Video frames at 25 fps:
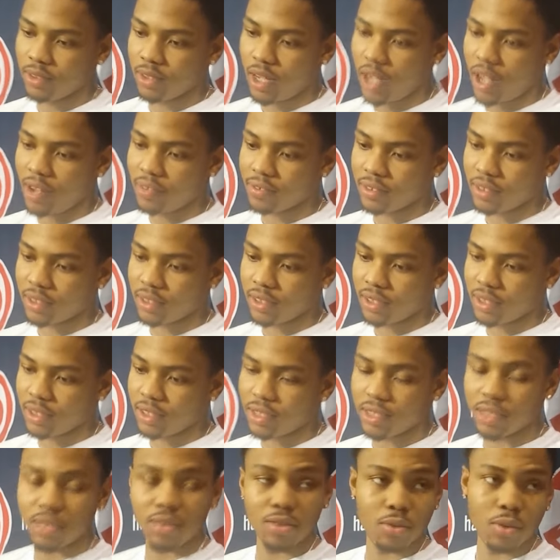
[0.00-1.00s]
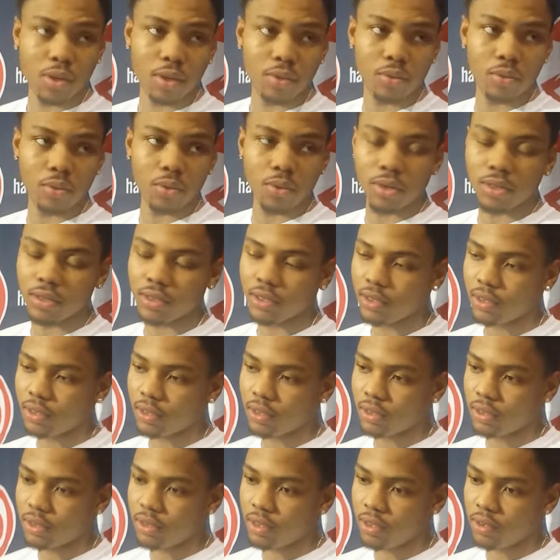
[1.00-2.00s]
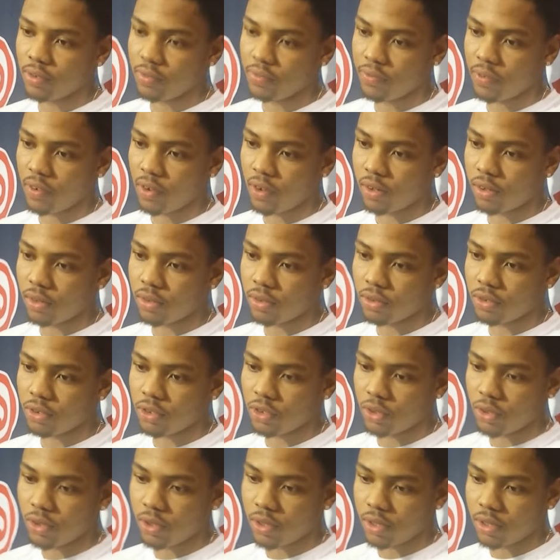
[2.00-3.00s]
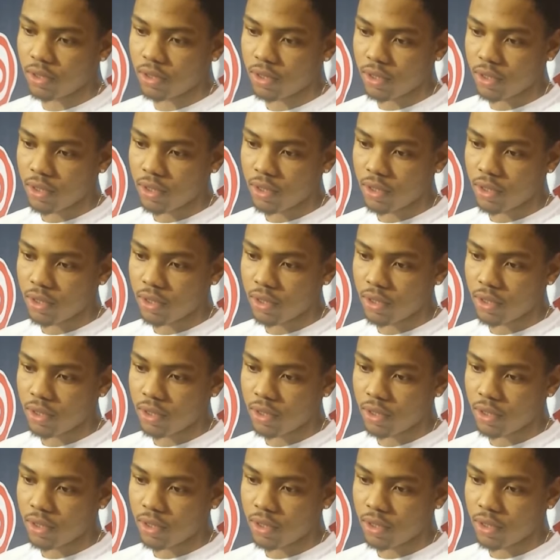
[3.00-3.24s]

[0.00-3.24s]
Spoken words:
Obviously, it didn't end the way we wanted, falling a little short